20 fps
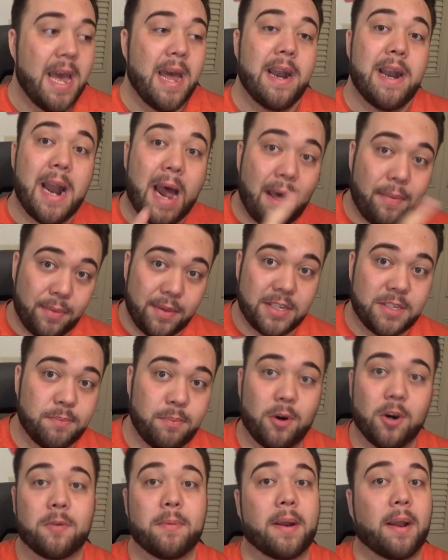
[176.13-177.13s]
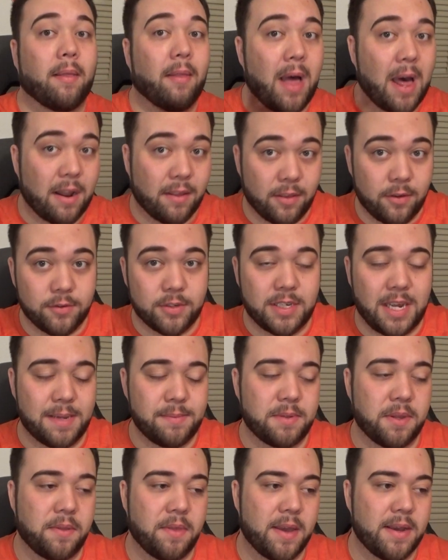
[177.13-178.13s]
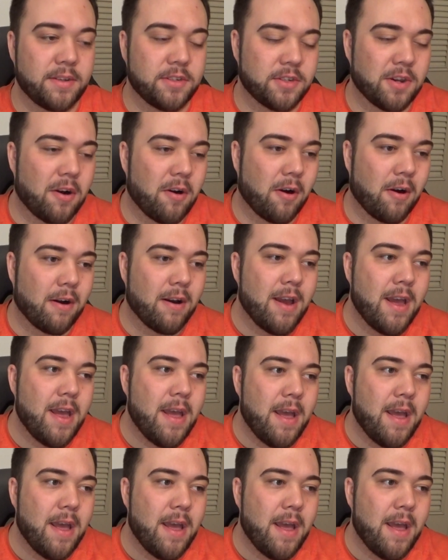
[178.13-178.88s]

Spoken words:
Not this book, but a lot of those types of things are.